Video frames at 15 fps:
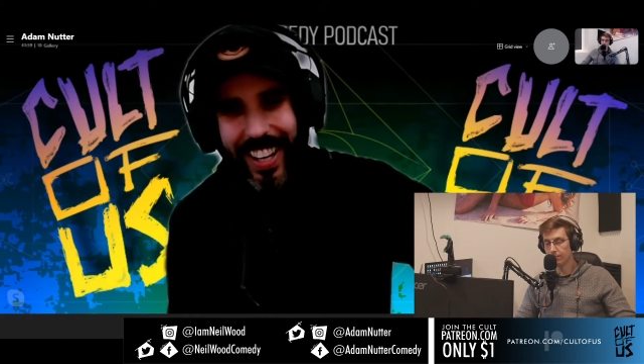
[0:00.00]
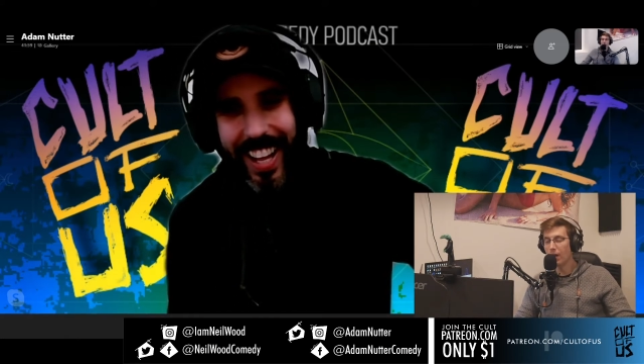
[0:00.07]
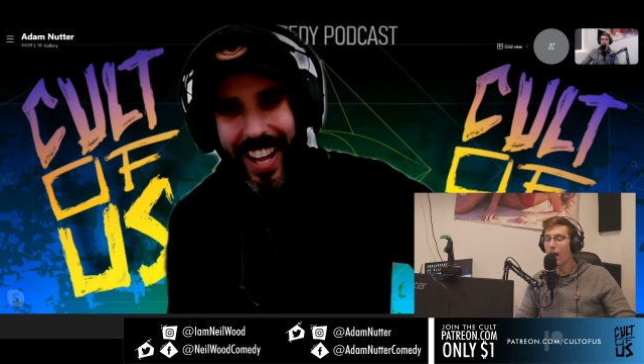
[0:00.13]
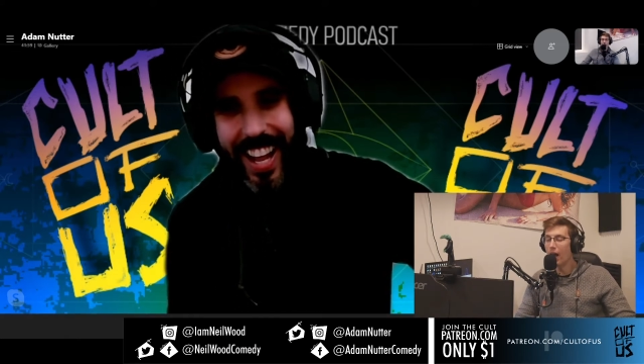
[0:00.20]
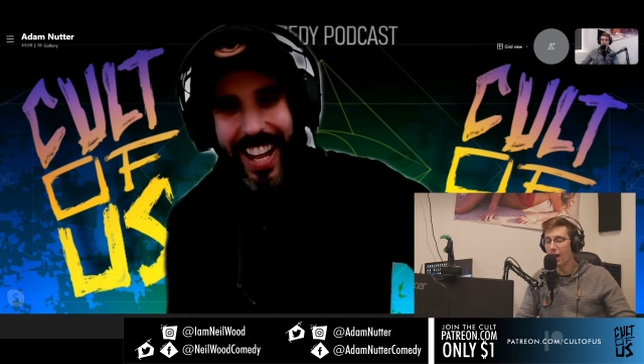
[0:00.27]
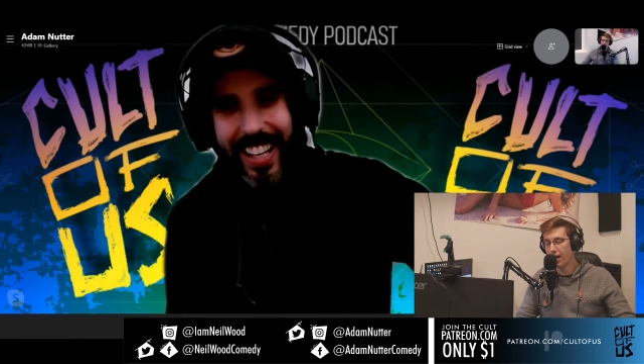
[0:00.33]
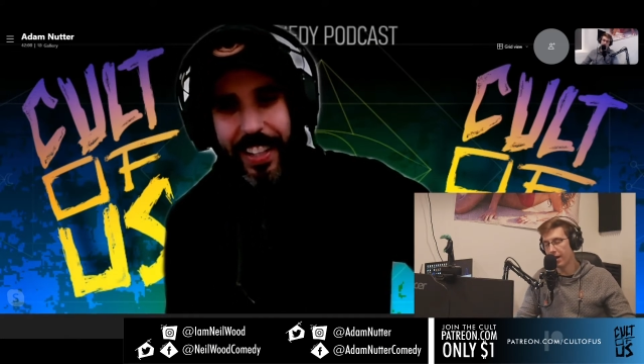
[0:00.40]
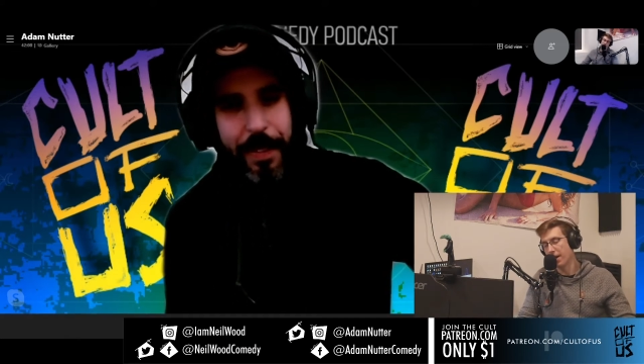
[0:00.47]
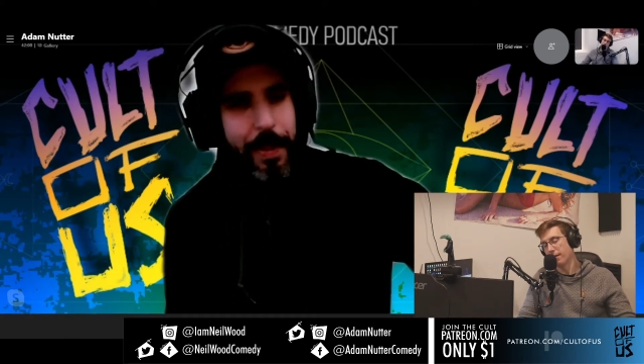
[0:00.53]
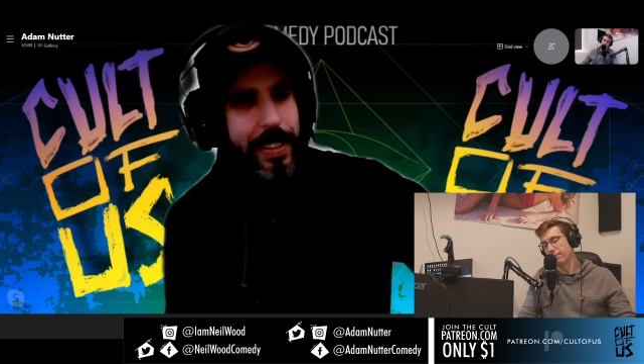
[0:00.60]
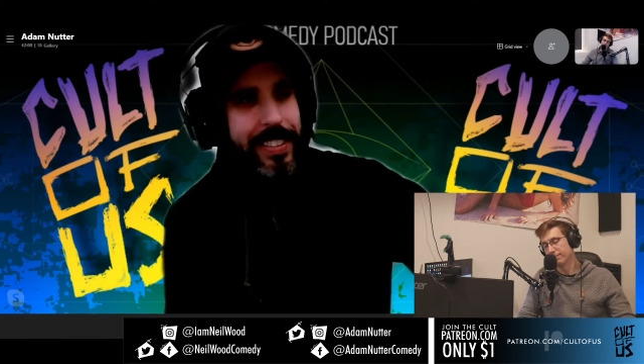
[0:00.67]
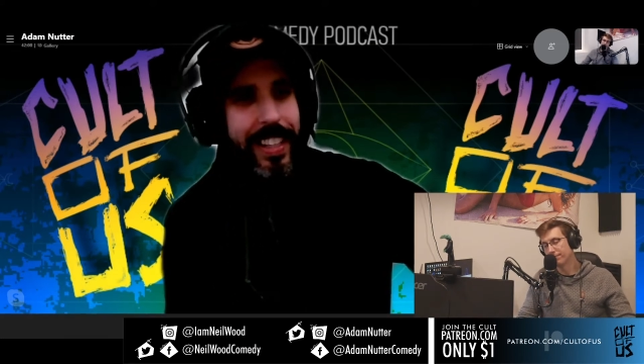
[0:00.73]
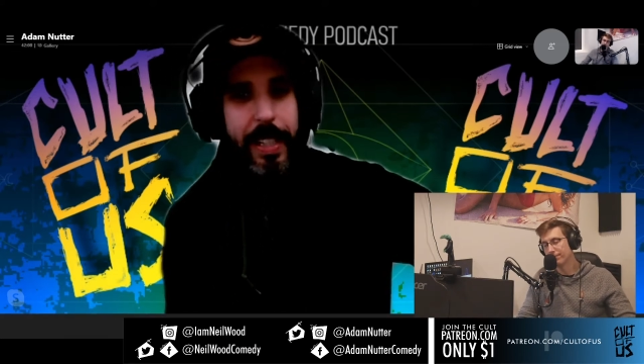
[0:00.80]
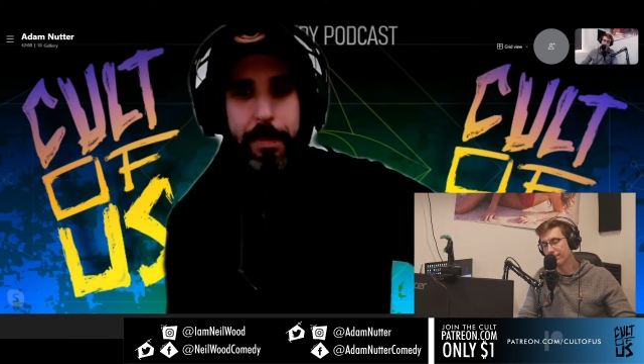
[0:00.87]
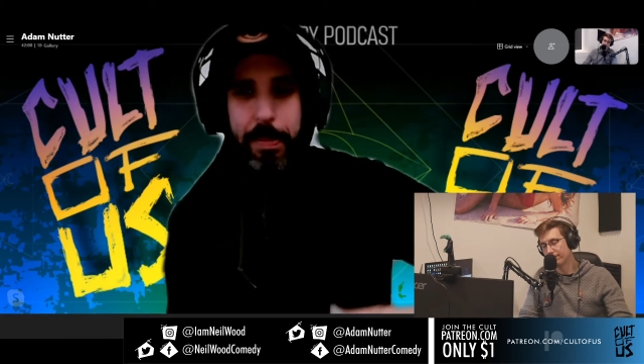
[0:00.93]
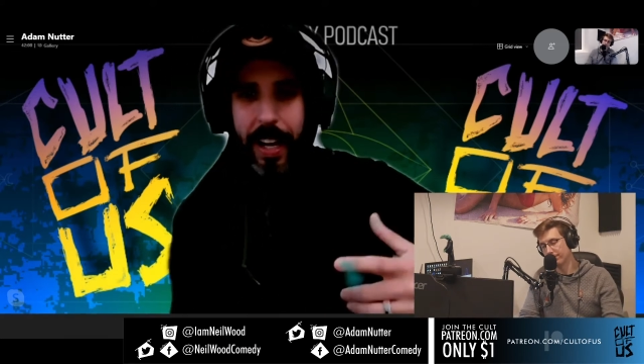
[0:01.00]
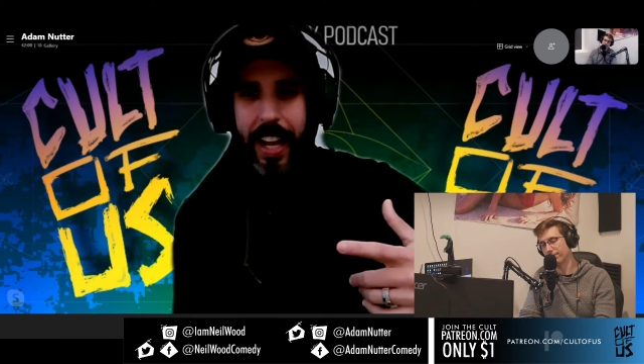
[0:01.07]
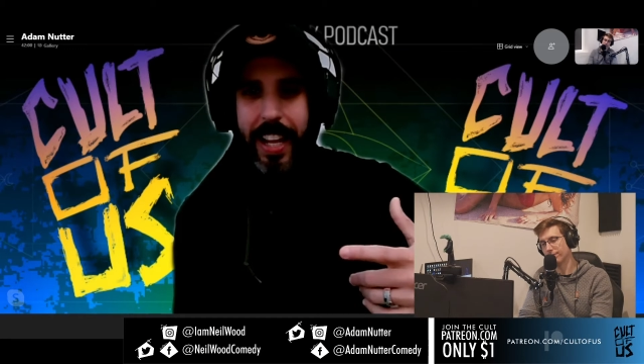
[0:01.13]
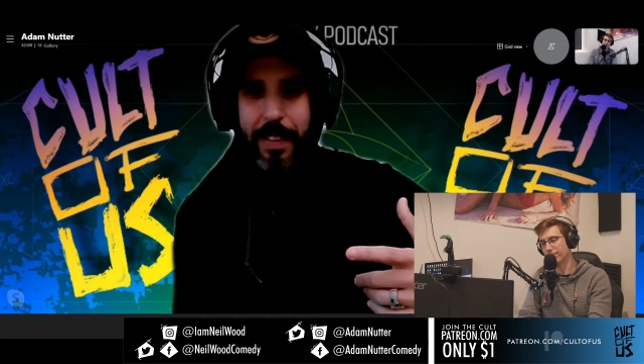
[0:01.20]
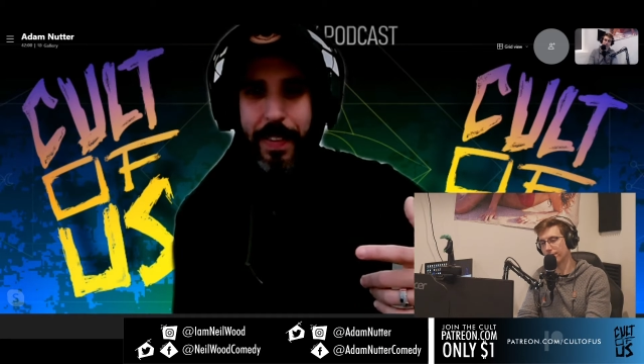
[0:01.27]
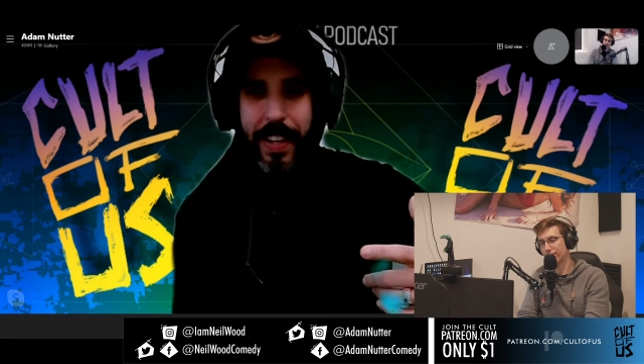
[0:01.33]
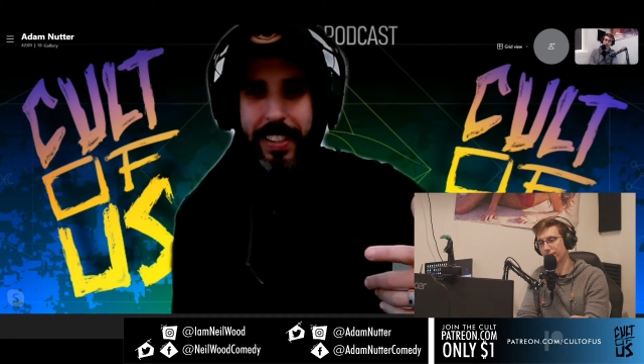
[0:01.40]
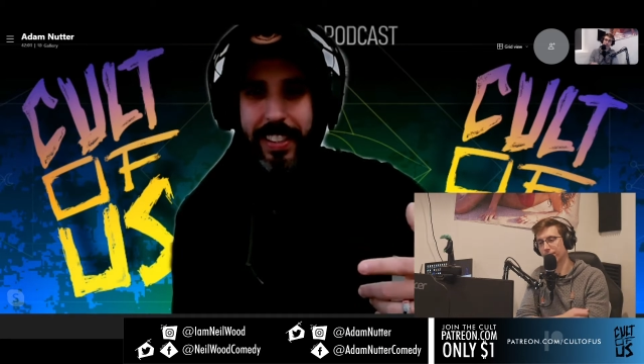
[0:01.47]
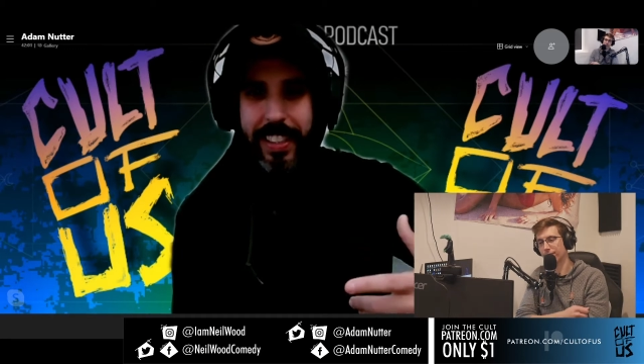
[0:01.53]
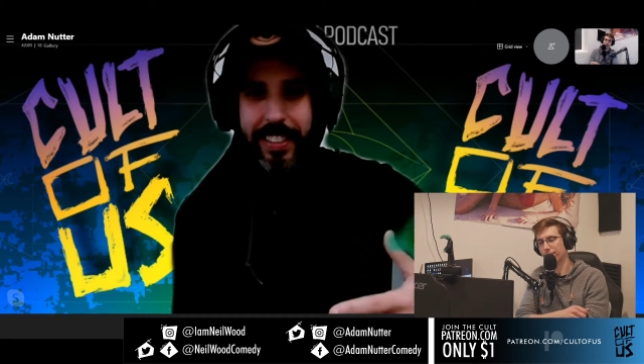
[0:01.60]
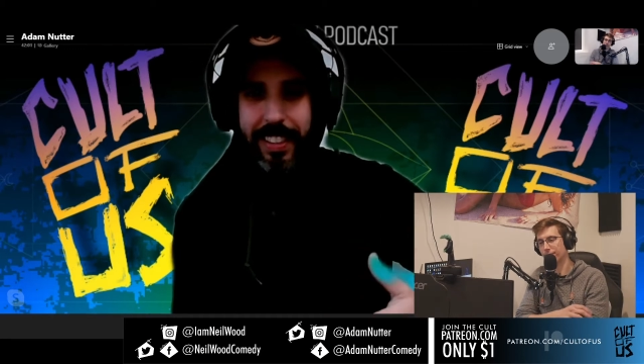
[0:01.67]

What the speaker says: And everyone's like, but I invented it.